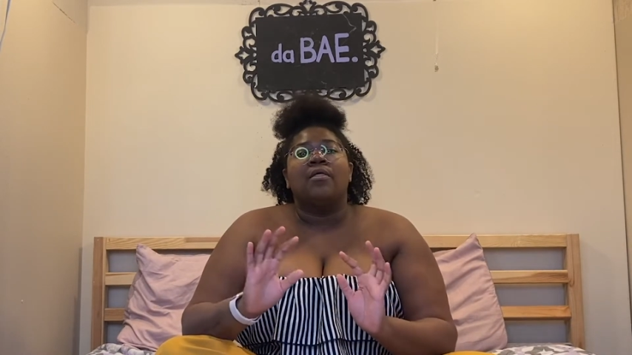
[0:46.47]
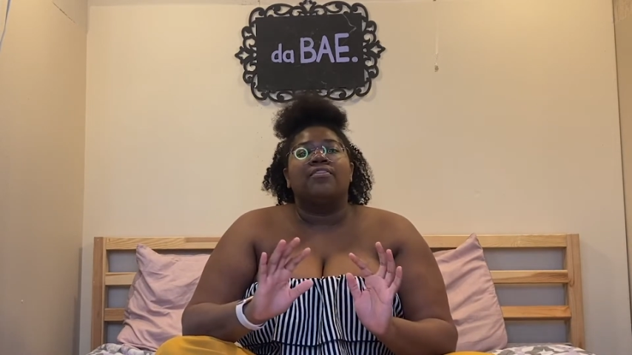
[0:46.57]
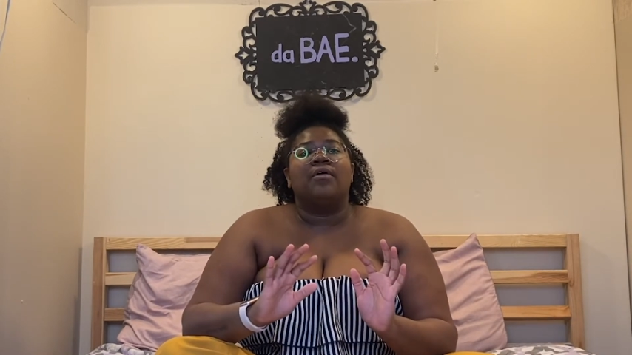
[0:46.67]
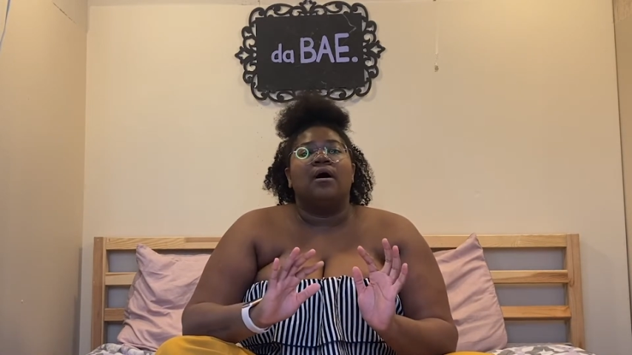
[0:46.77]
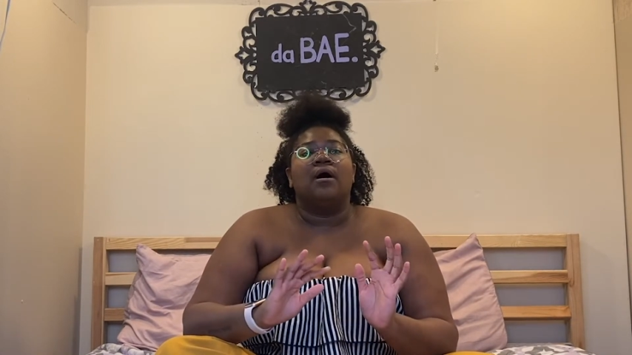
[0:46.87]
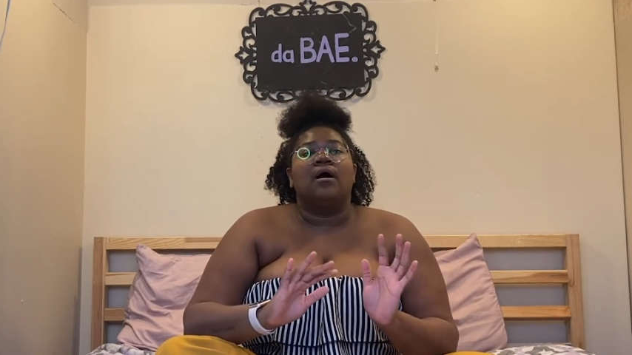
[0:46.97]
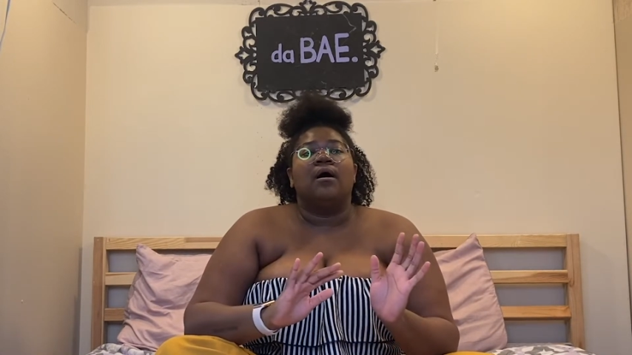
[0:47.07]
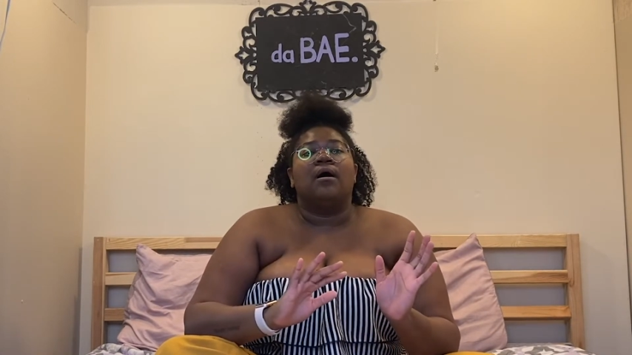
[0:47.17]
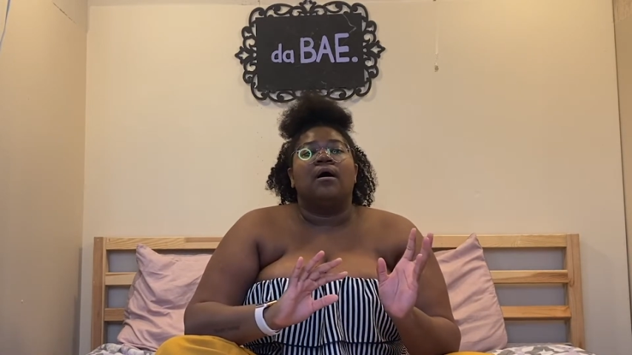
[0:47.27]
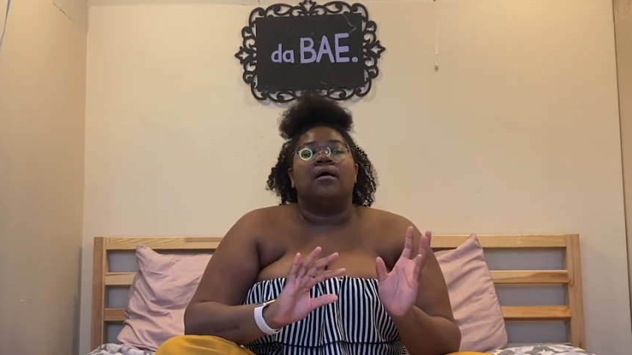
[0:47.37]

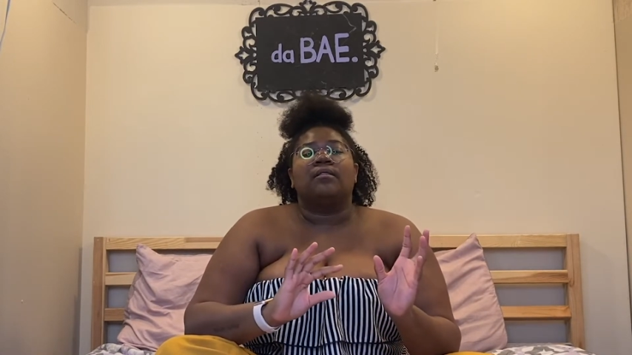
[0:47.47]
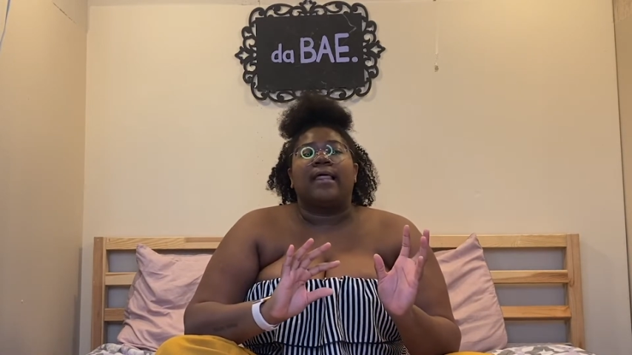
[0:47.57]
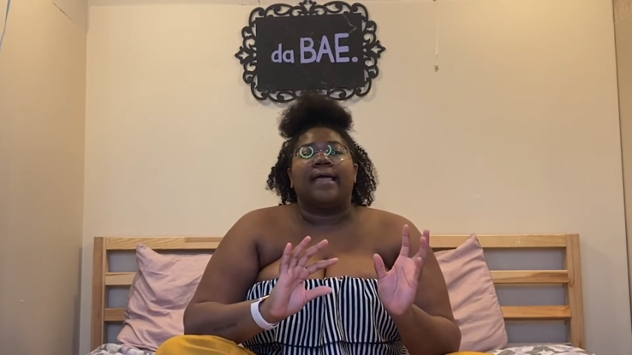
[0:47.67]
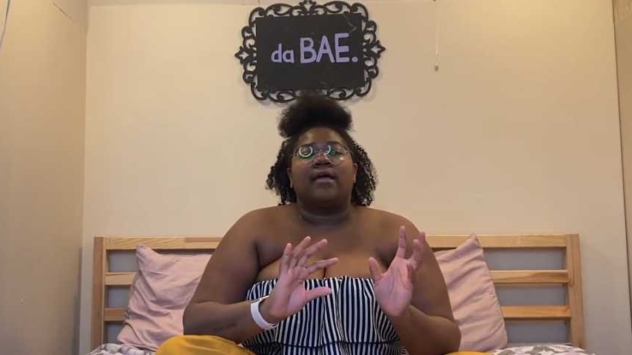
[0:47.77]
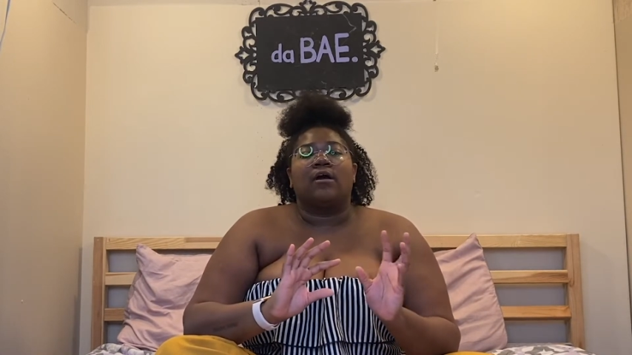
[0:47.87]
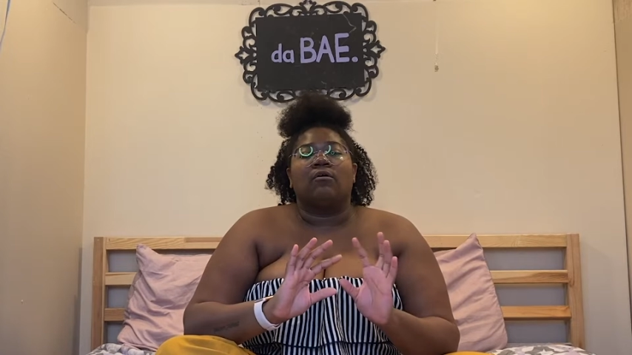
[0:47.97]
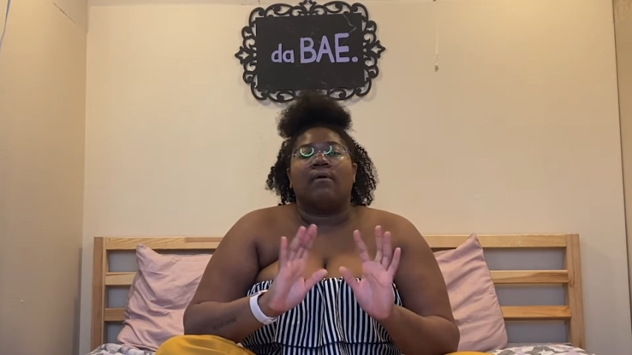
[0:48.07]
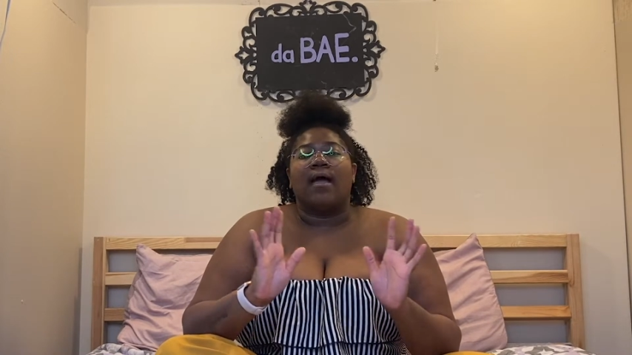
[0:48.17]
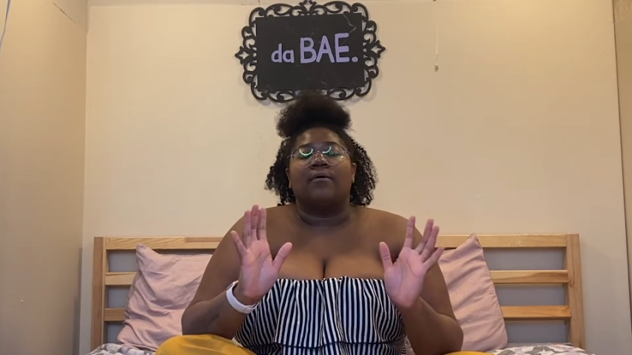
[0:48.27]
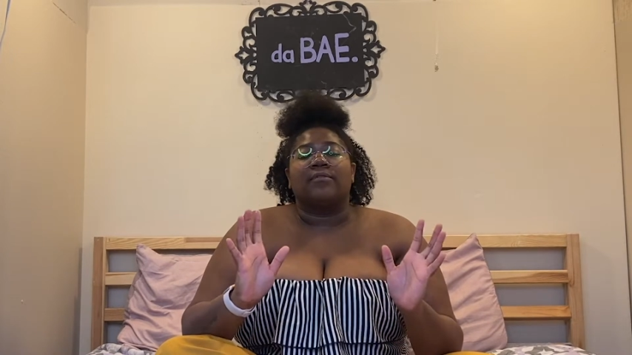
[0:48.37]
the, like,
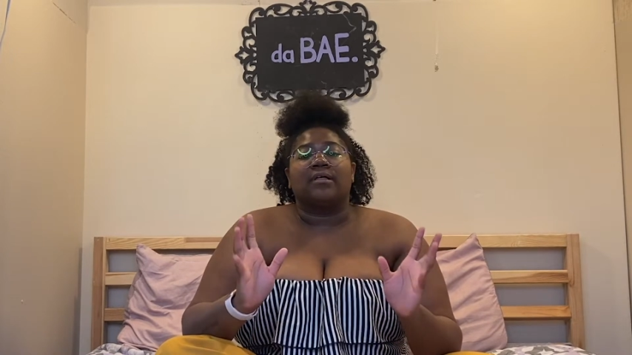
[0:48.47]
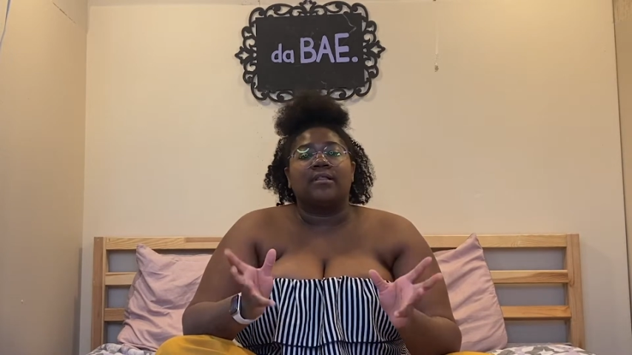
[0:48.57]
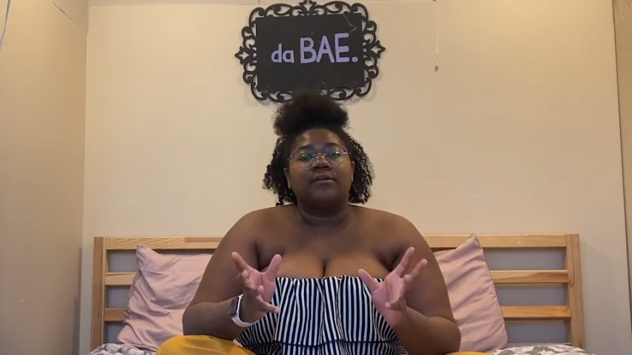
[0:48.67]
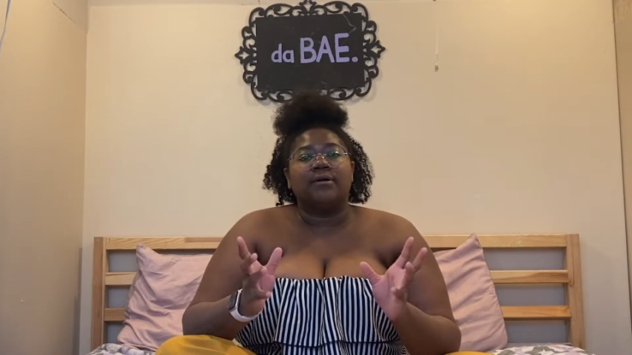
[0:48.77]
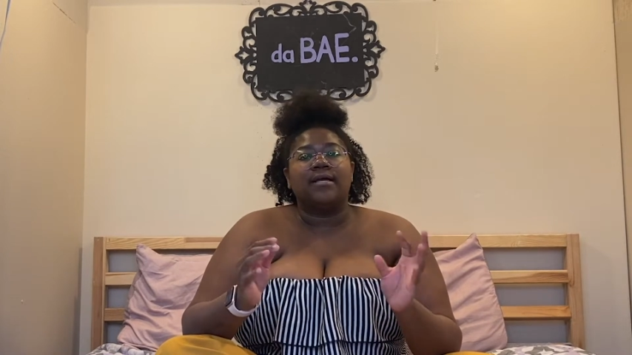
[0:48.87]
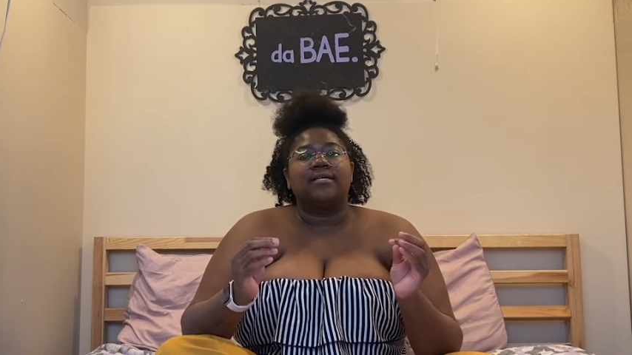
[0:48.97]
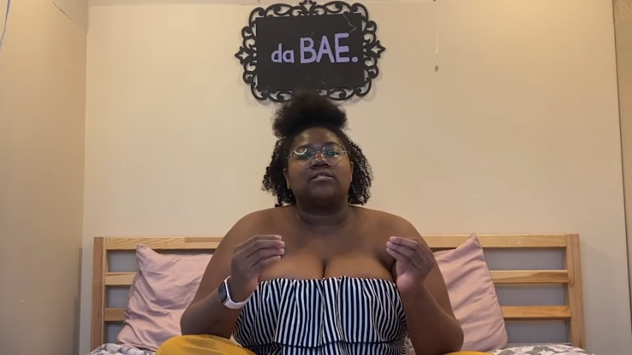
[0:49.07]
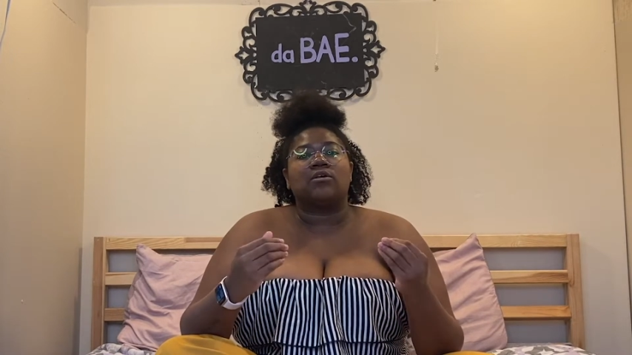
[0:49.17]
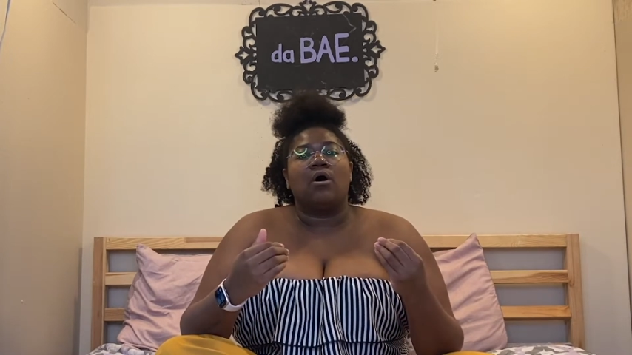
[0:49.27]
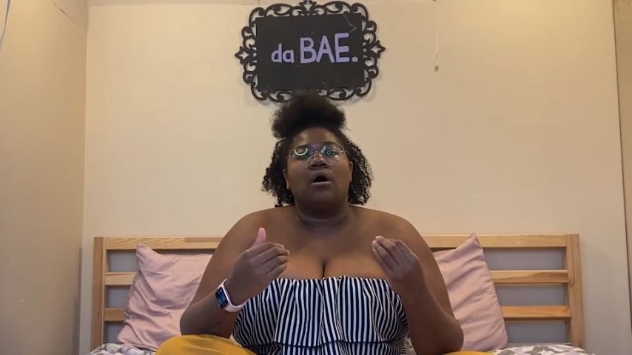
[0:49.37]
around the
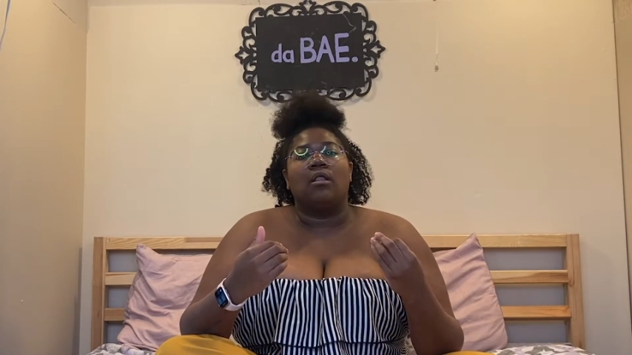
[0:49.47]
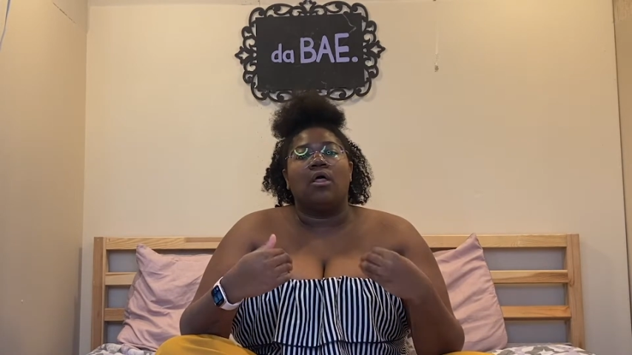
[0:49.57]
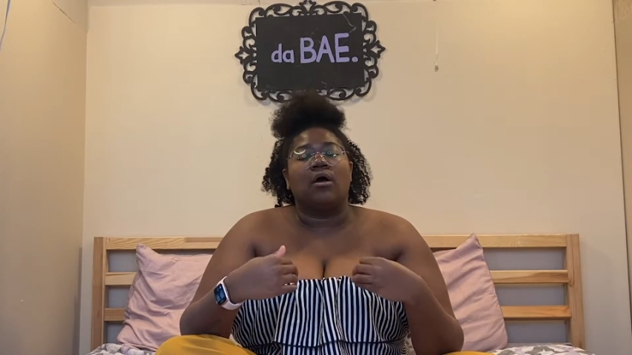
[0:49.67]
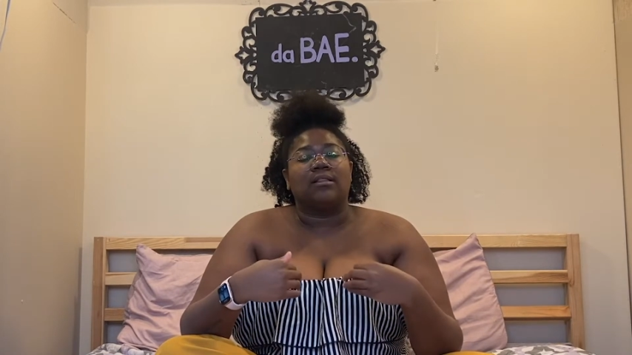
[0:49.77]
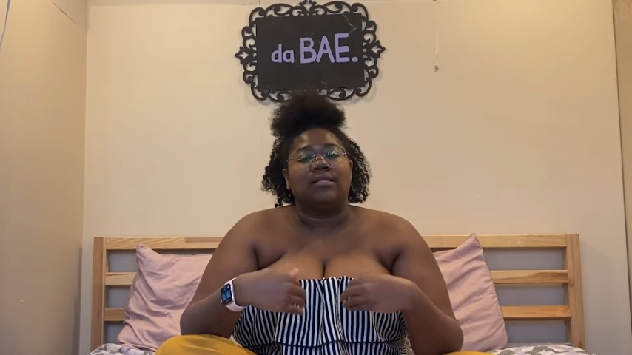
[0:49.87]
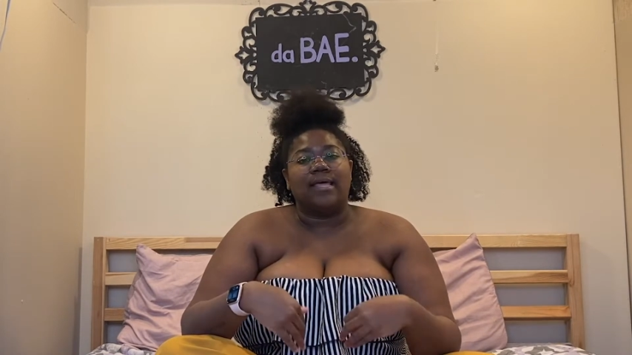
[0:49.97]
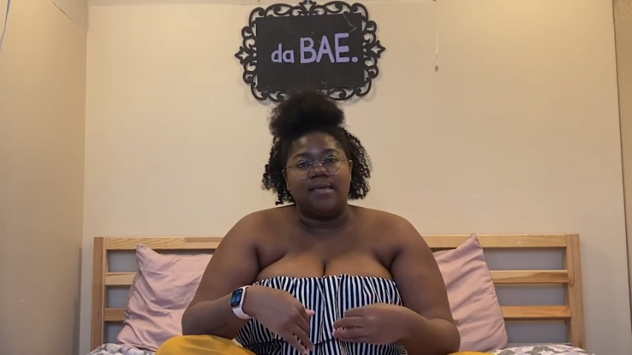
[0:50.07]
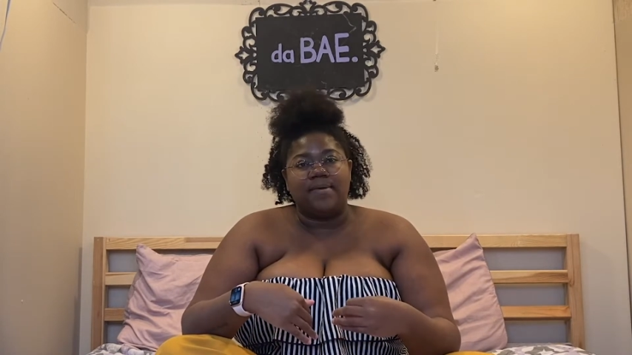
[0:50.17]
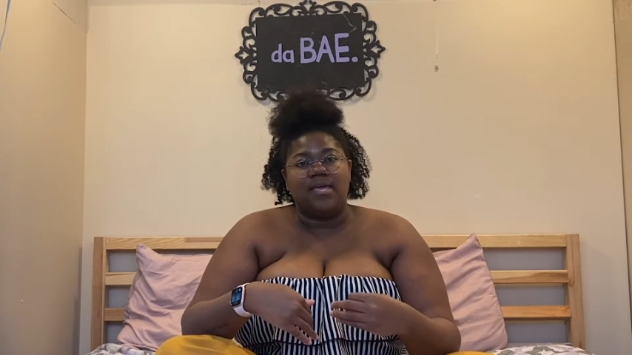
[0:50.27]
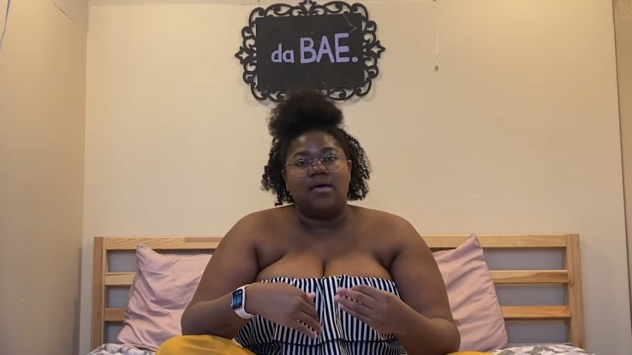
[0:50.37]
clitoris, along the
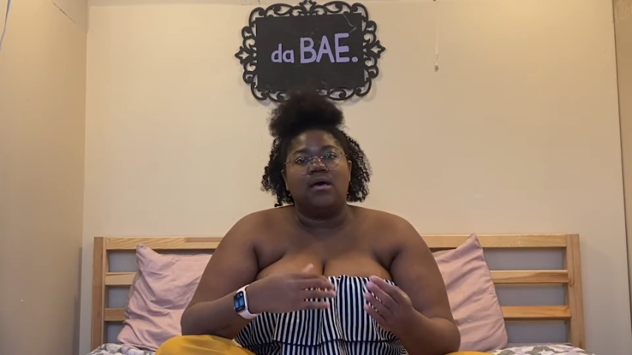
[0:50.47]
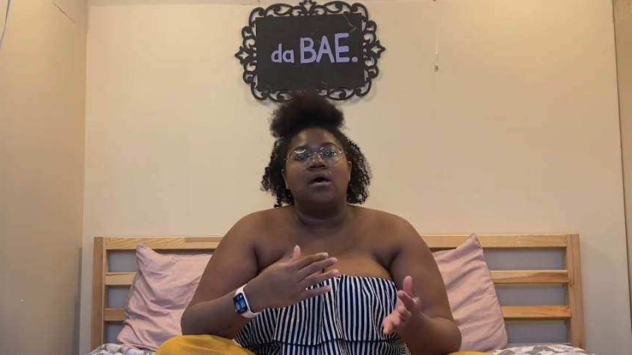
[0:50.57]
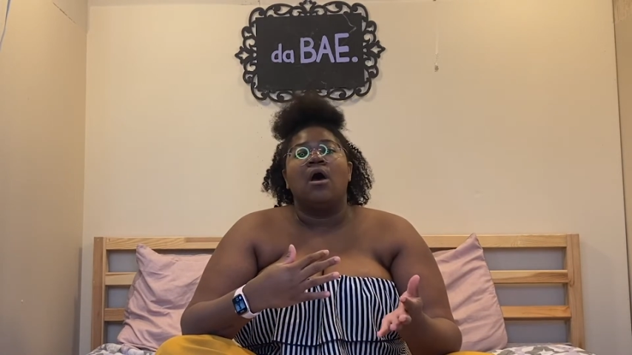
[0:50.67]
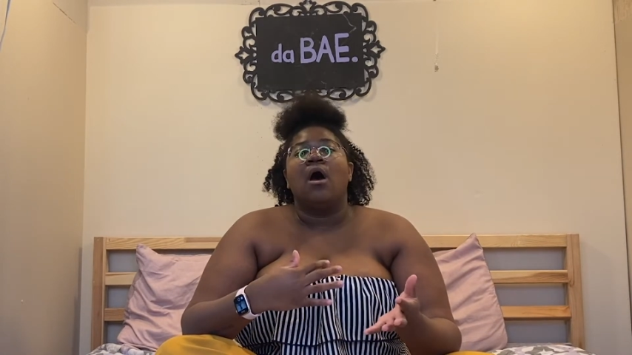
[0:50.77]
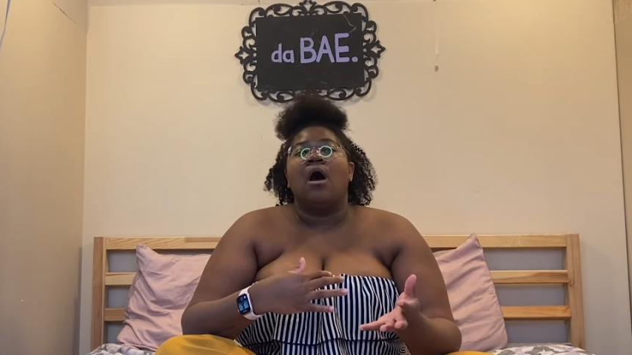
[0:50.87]
labia,